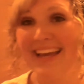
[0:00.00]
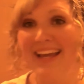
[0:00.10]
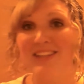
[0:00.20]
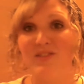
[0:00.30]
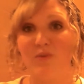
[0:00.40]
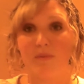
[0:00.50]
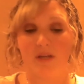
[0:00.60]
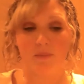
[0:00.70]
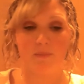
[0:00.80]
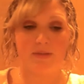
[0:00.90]
It's
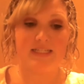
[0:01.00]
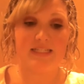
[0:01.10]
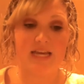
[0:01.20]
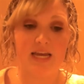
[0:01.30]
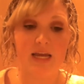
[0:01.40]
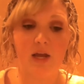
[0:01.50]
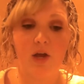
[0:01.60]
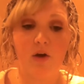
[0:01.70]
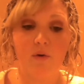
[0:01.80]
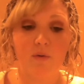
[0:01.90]
normally a busy day.
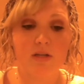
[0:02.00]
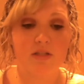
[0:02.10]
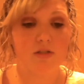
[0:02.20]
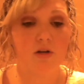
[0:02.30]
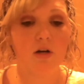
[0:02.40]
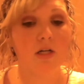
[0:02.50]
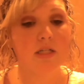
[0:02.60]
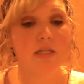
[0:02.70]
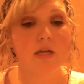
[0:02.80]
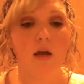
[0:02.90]
We
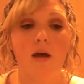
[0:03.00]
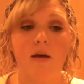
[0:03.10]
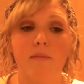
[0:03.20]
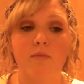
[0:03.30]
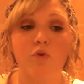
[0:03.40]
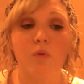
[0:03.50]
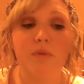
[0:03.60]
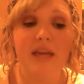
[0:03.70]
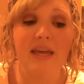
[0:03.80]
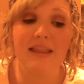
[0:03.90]
start um,
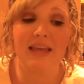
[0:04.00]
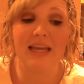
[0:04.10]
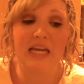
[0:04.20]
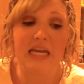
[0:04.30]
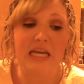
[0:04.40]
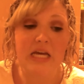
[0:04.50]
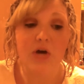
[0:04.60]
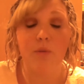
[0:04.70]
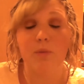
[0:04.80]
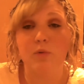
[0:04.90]
normally at like
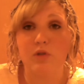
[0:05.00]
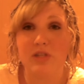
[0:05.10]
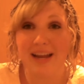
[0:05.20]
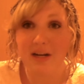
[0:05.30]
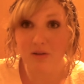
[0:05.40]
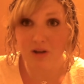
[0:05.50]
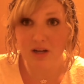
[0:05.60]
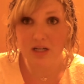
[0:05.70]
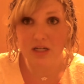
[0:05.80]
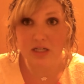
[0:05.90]
almost 9 o'clock,